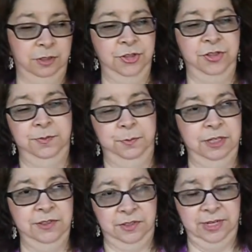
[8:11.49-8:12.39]
gorgeous
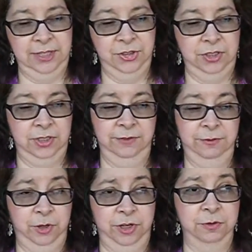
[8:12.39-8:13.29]
presentation
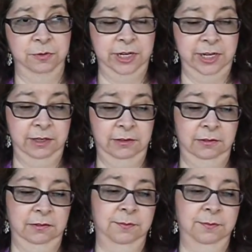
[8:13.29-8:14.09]
and for your reading.